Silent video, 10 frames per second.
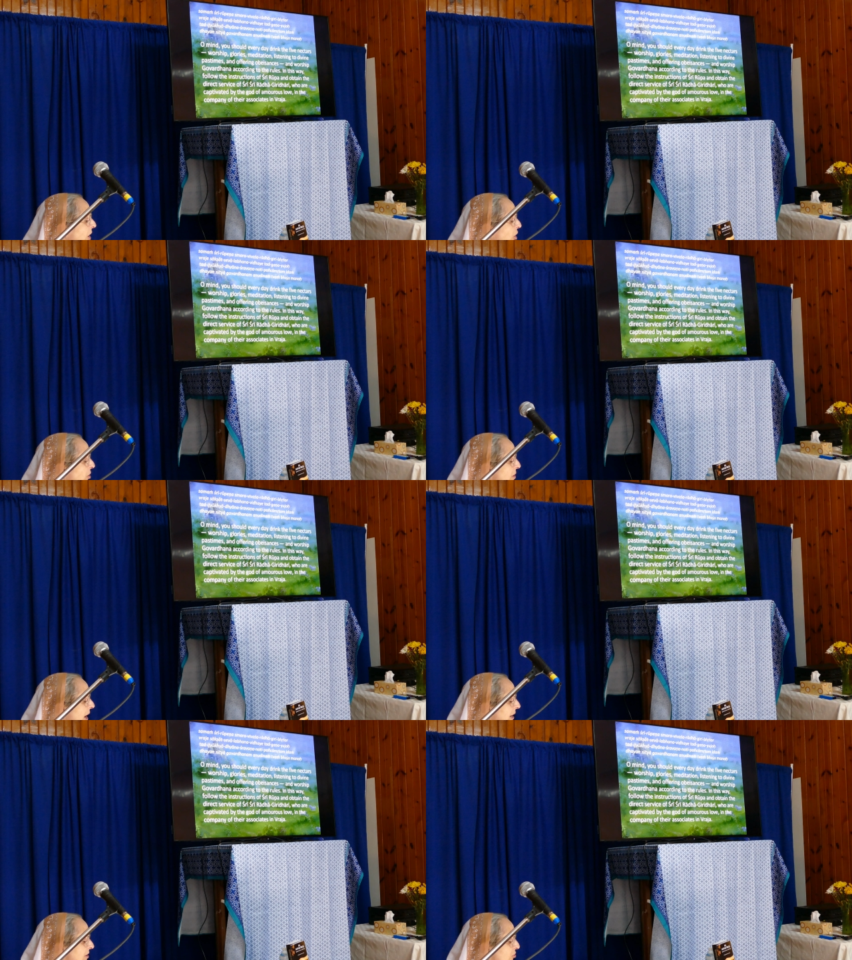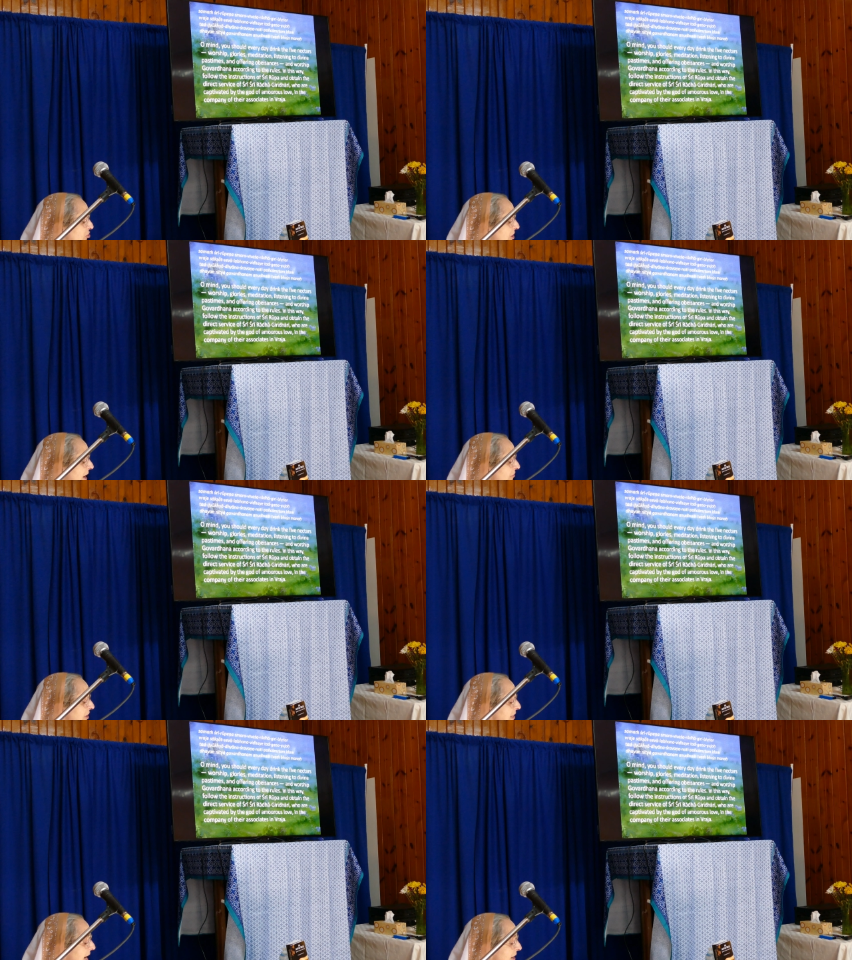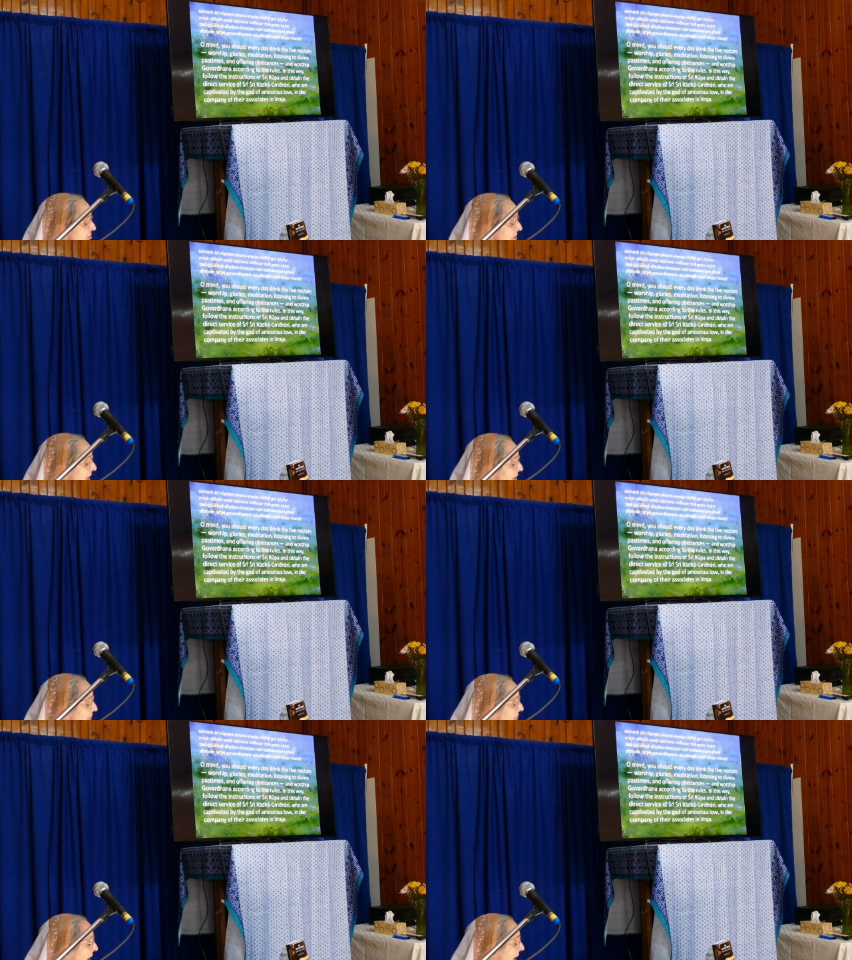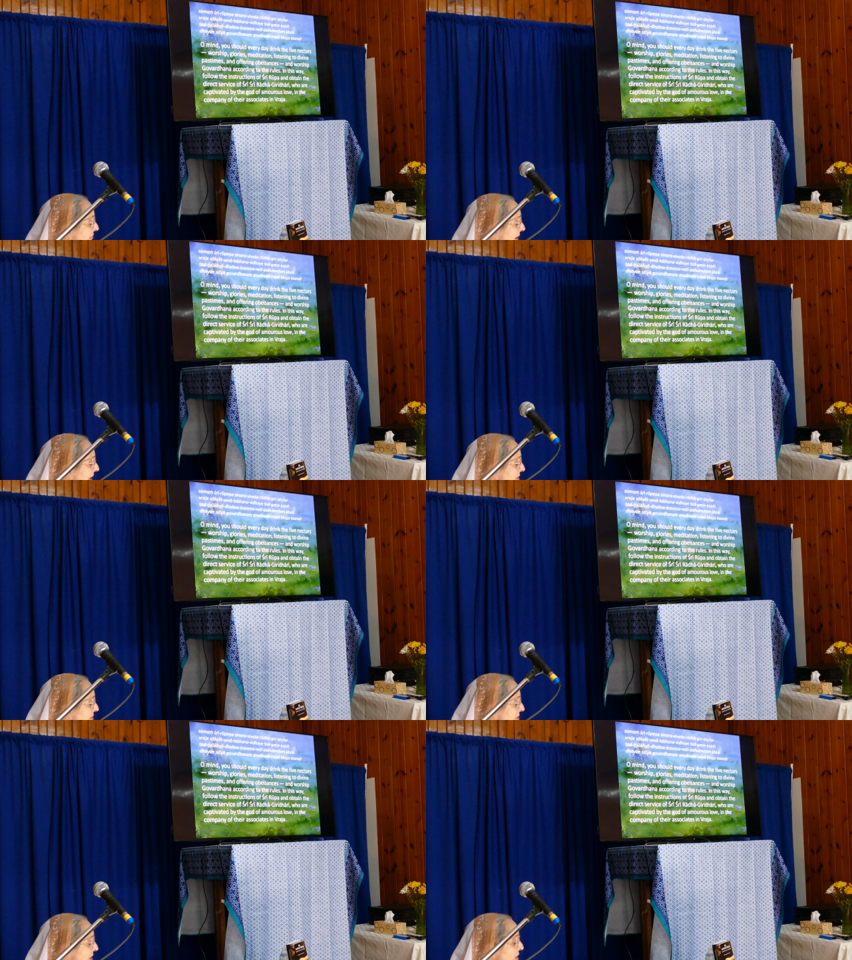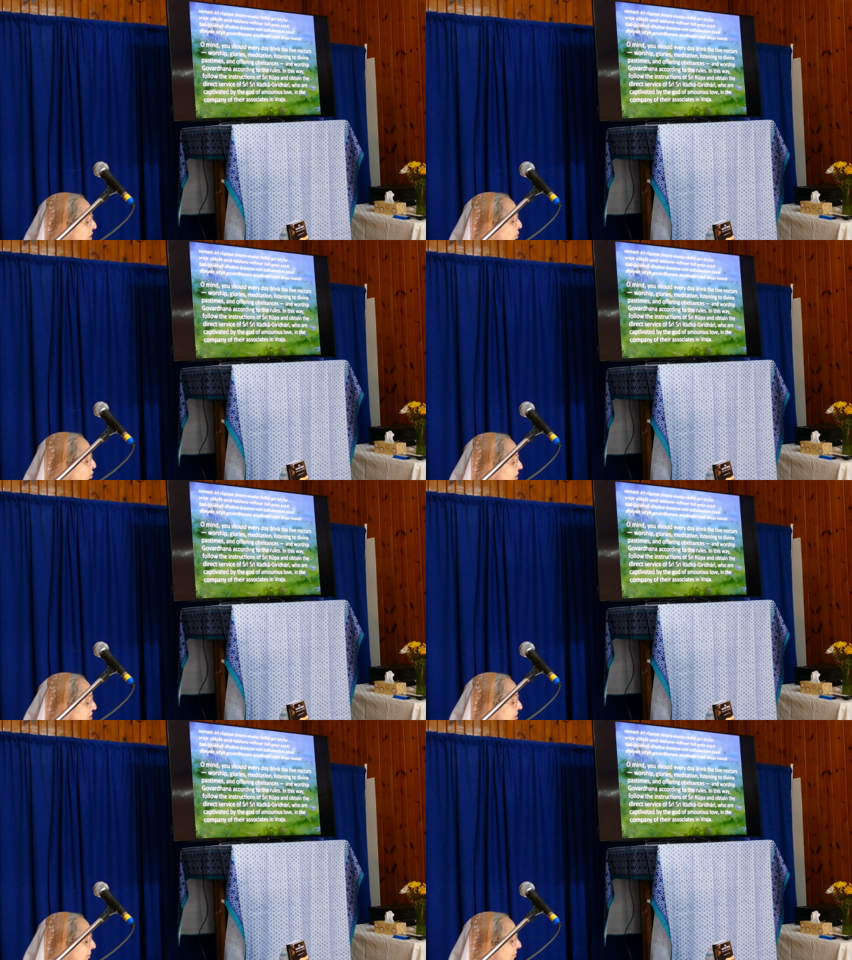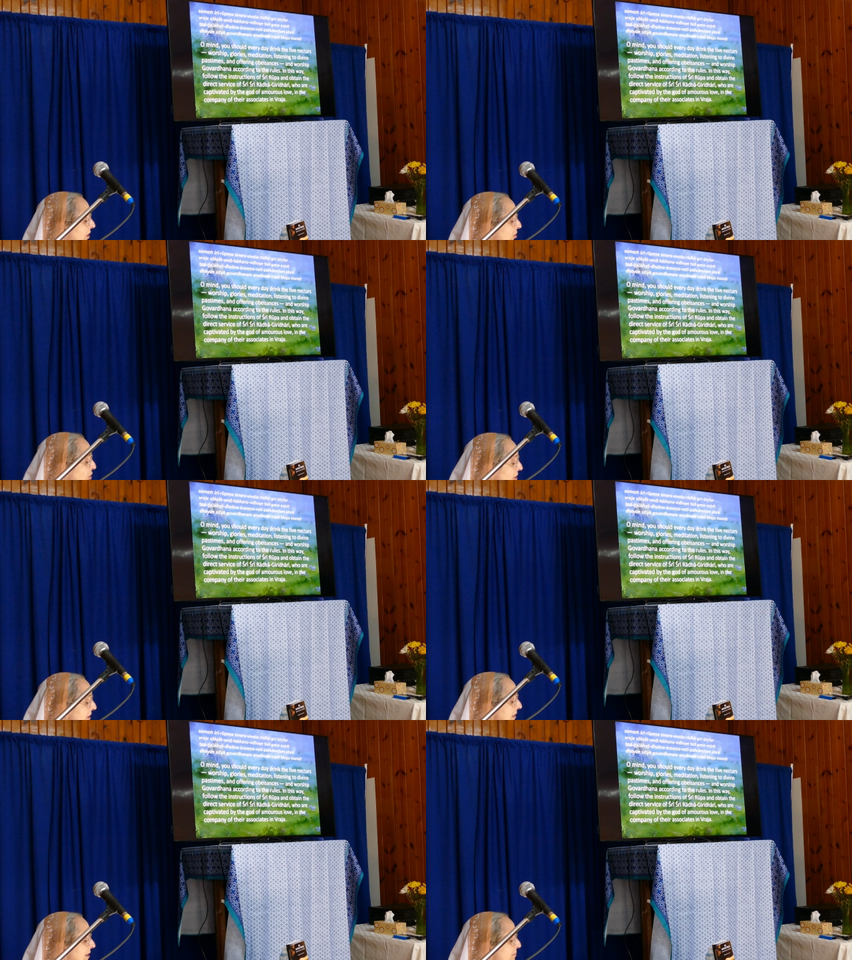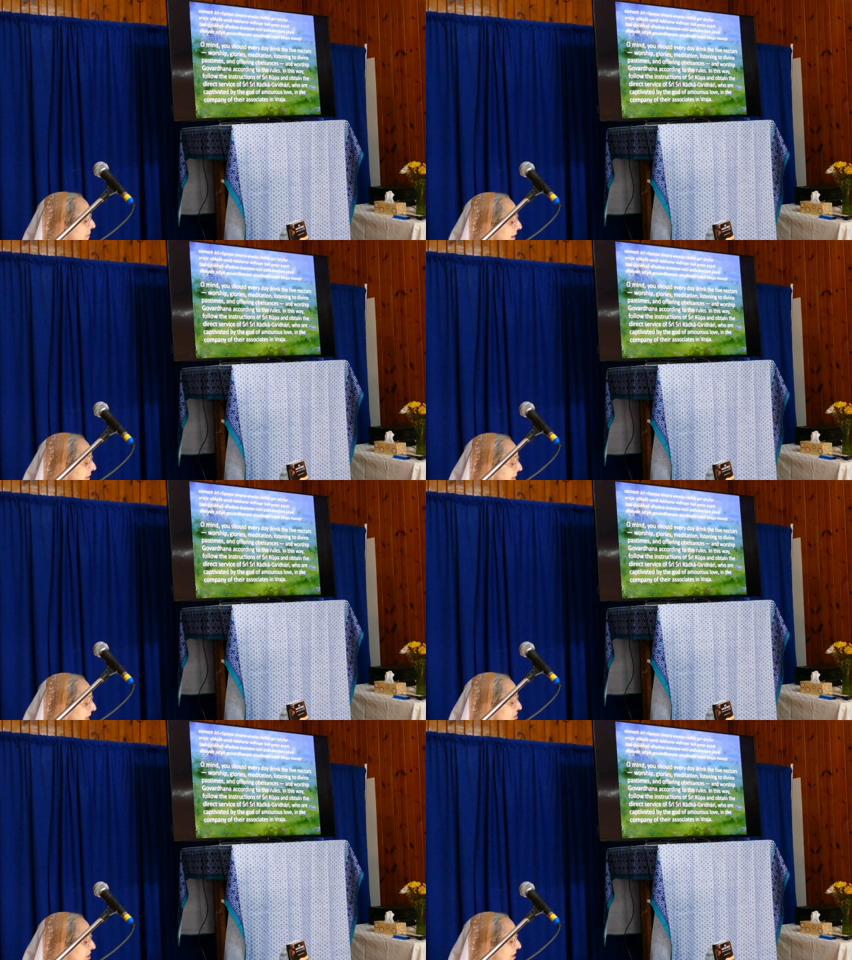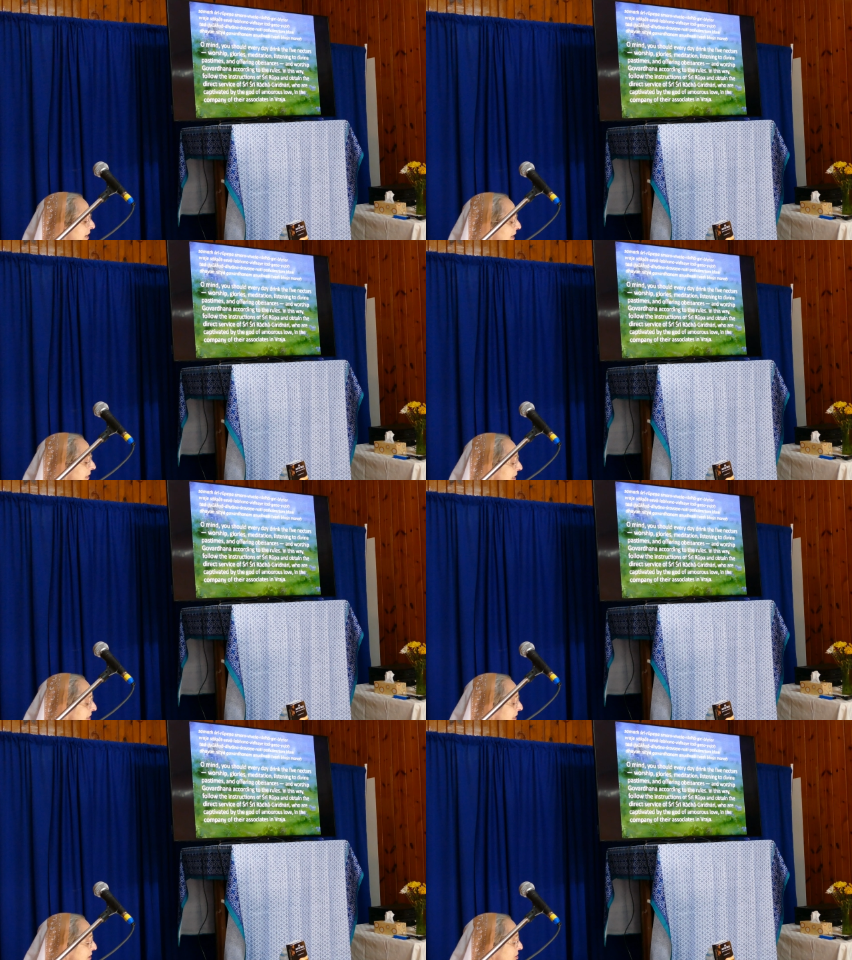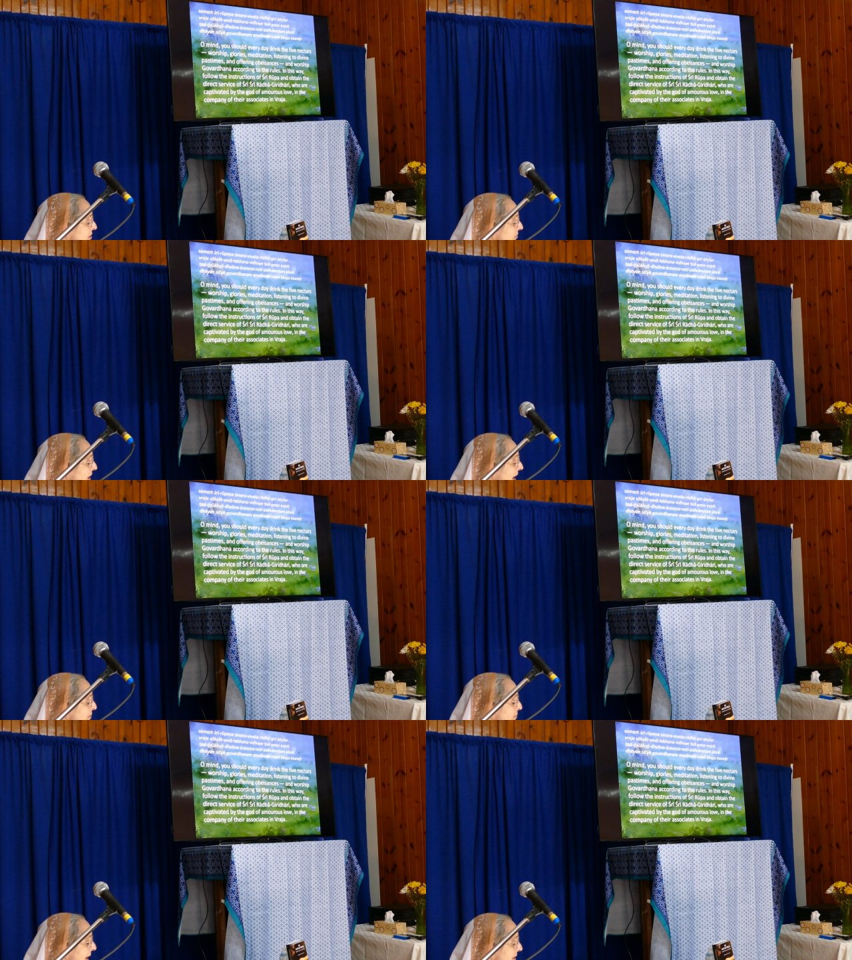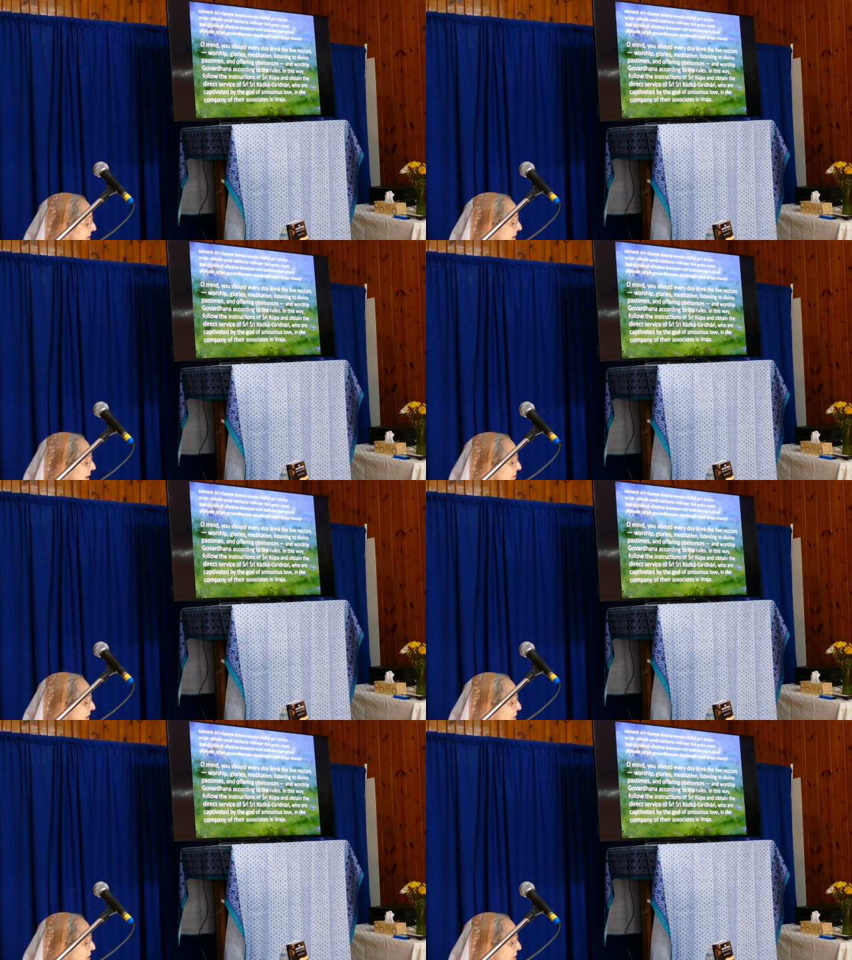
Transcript: (no speaker visible)